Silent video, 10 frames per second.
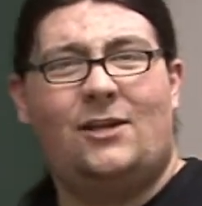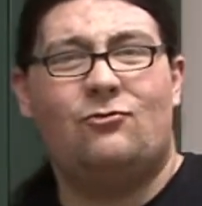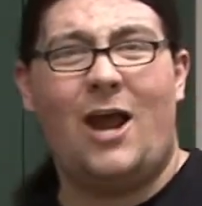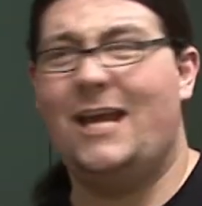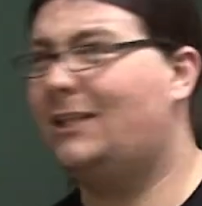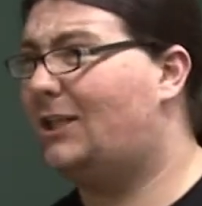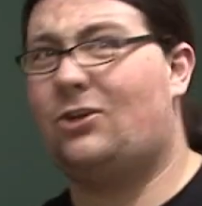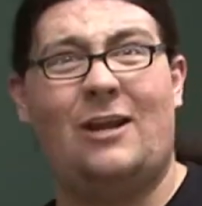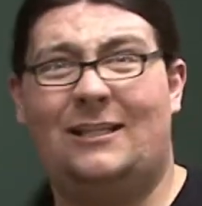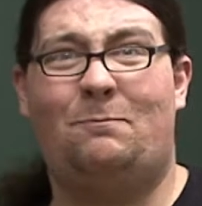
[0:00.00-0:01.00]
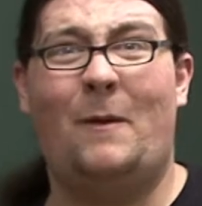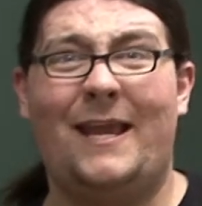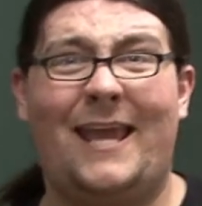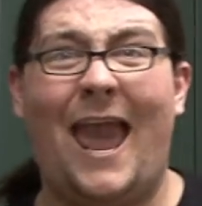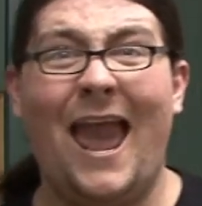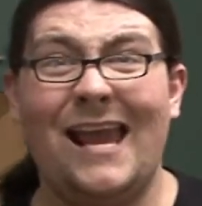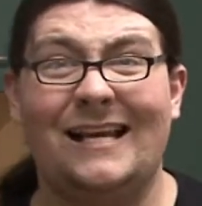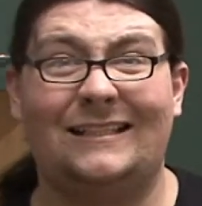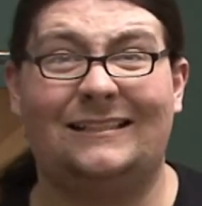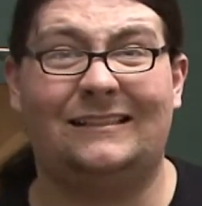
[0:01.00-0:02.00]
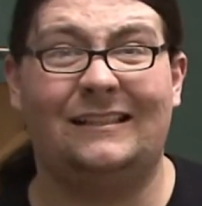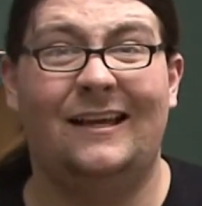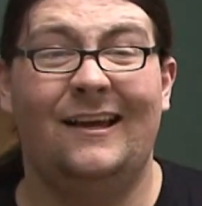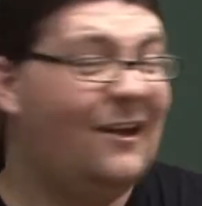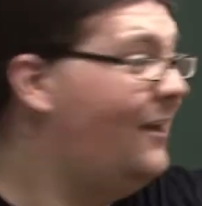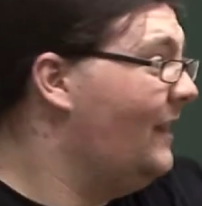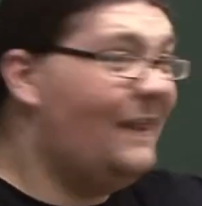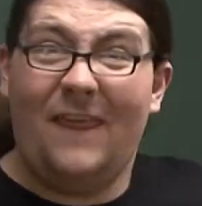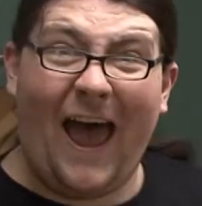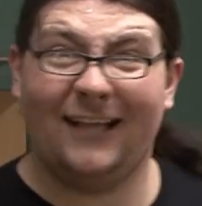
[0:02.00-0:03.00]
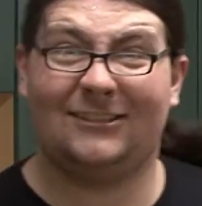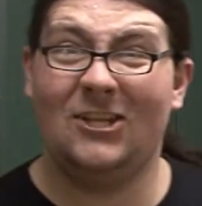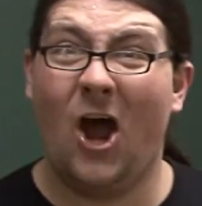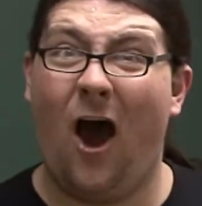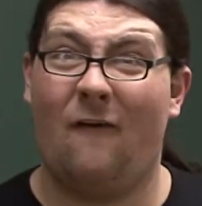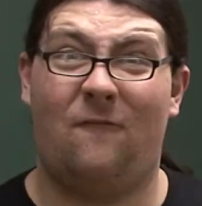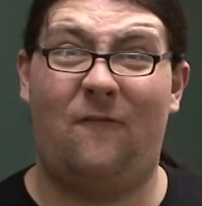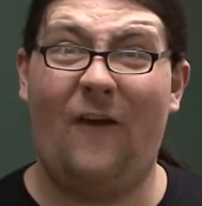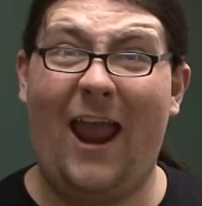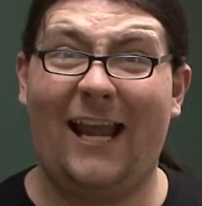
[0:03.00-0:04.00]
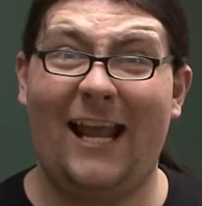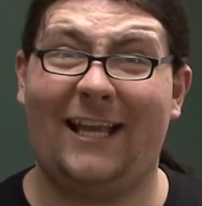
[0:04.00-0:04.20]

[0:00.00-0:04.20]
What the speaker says: Rice Krispie cakes! That's not fairy